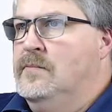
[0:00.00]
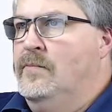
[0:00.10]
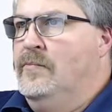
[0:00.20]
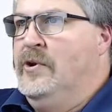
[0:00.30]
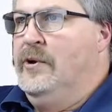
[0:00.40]

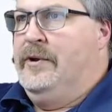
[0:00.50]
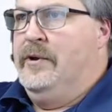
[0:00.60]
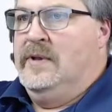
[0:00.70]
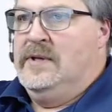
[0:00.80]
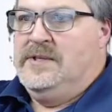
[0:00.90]
There we
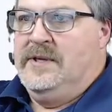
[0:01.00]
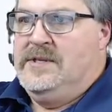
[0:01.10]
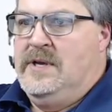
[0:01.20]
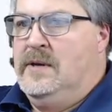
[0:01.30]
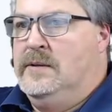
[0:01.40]
go, that sticks
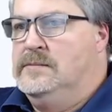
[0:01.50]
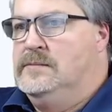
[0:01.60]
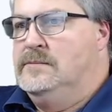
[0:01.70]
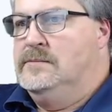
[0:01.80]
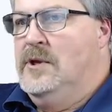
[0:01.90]
out.
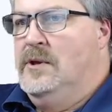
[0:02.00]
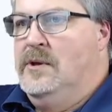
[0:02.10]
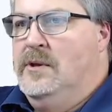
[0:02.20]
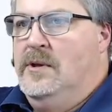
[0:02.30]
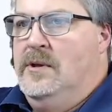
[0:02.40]

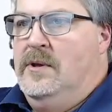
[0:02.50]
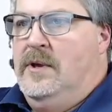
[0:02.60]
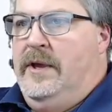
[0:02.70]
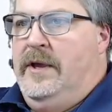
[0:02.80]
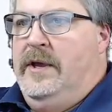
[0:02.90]

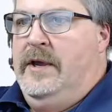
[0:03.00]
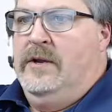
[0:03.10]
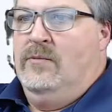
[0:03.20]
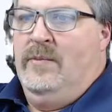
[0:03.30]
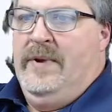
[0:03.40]

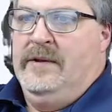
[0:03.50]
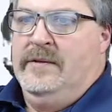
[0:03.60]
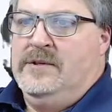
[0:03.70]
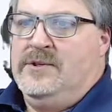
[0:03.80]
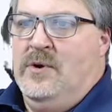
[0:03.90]
And we'll make
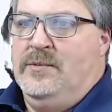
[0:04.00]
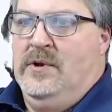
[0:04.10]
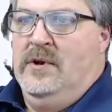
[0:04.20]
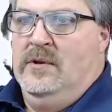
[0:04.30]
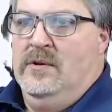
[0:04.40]
the description
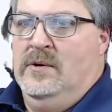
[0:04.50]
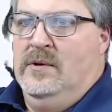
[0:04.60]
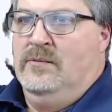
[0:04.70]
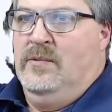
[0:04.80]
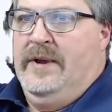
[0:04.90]
color,
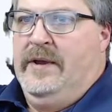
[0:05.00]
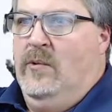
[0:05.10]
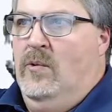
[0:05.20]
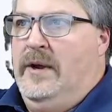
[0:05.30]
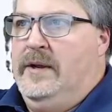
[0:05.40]
we'll make it
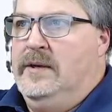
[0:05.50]
white.